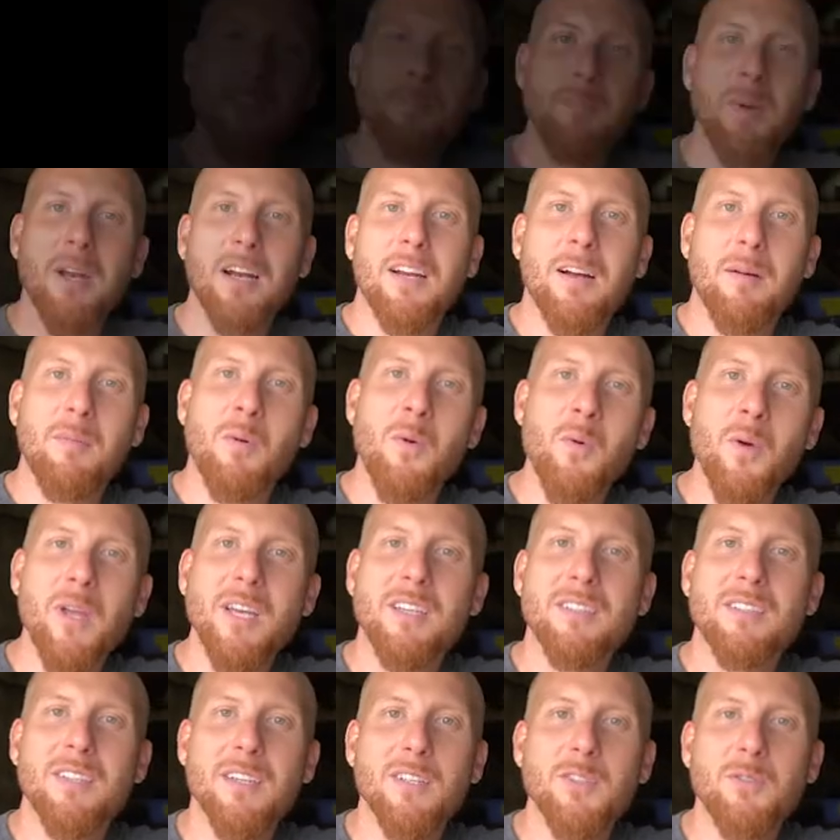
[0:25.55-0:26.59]
It's been a couple
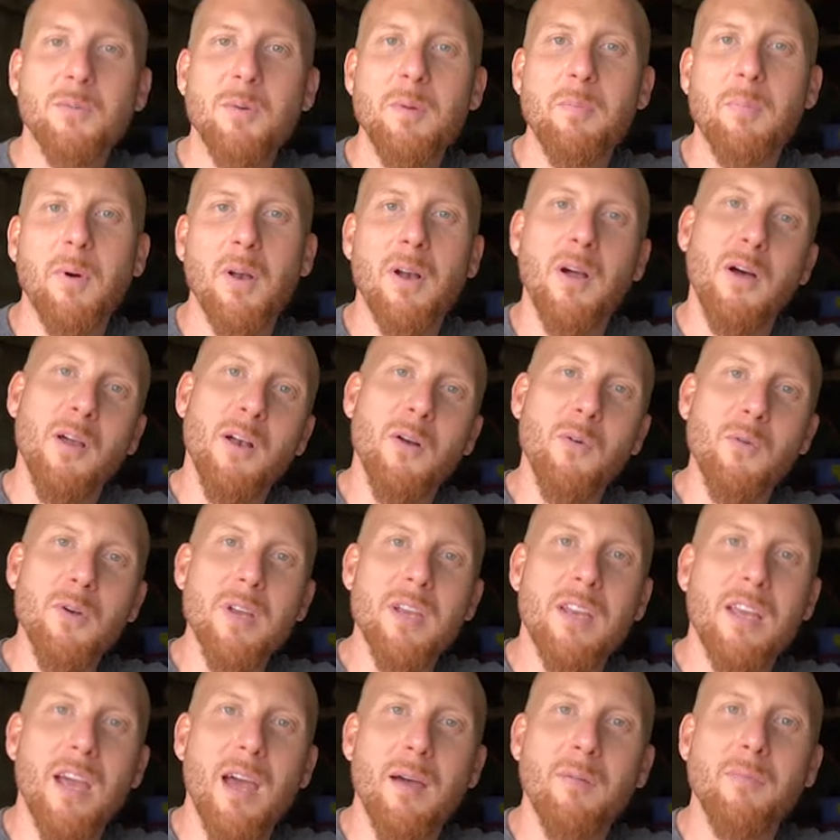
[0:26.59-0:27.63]
weeks since we put out a
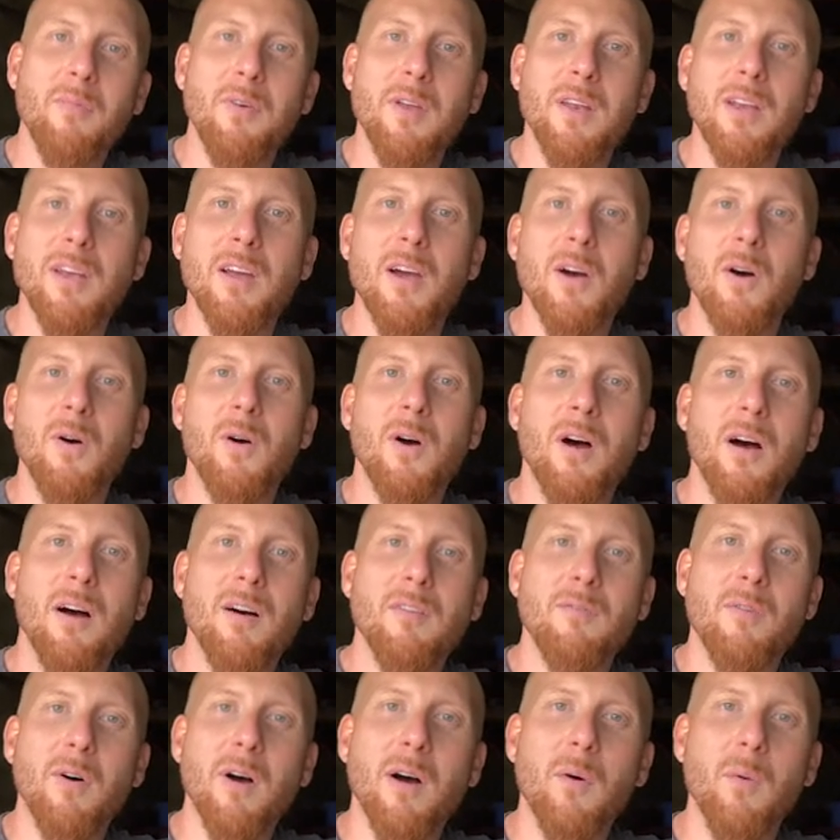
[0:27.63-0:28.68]
recap video
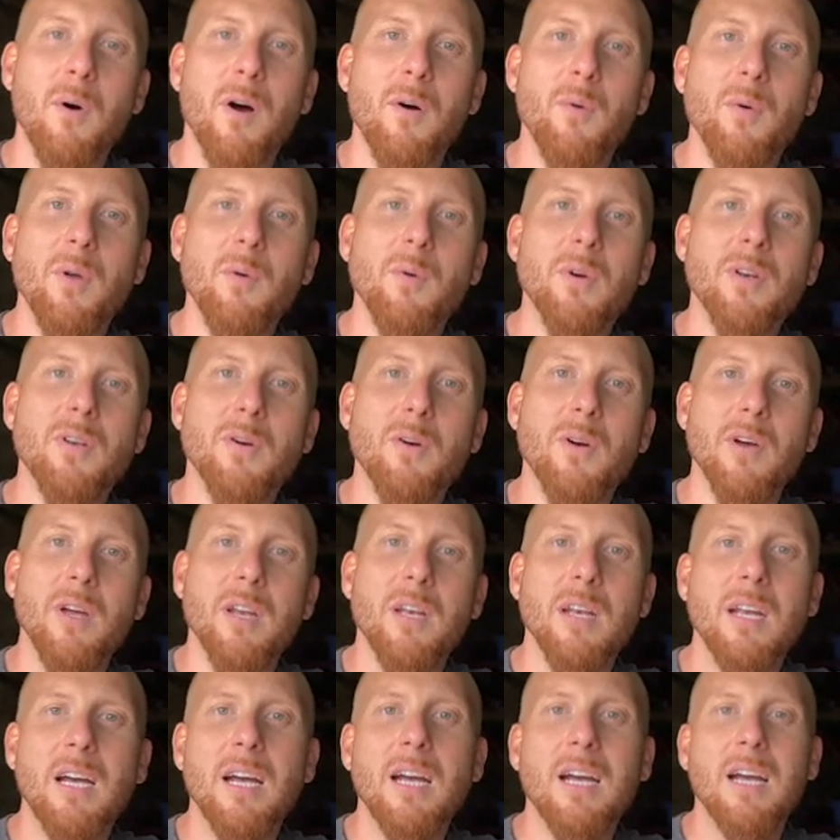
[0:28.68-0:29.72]
of uh, what we were
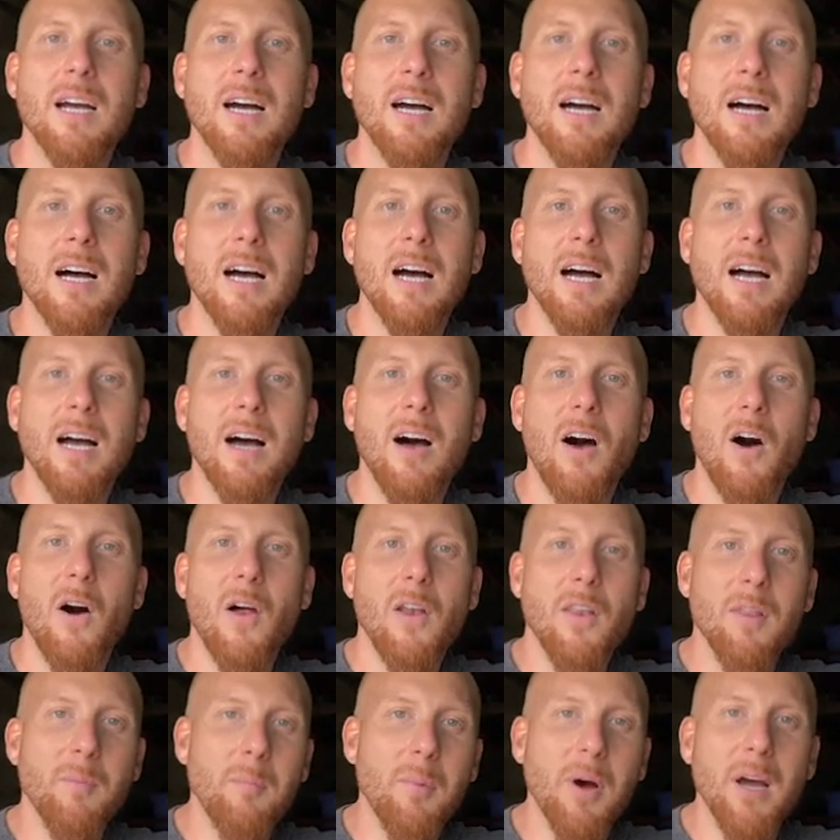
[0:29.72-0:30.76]
doing uh,
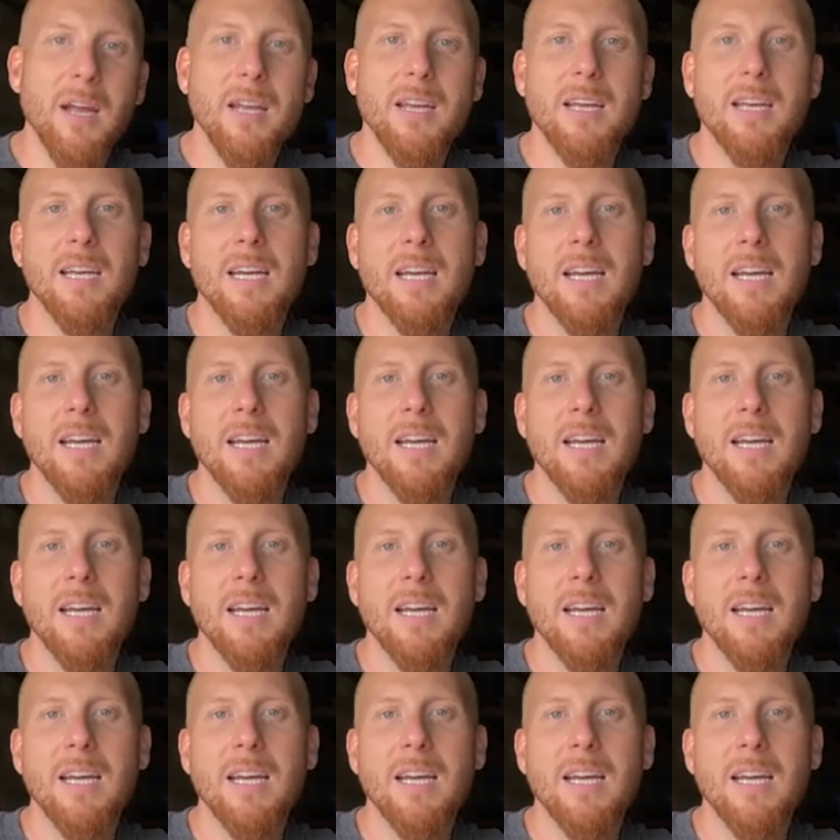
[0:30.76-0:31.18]
on the bike.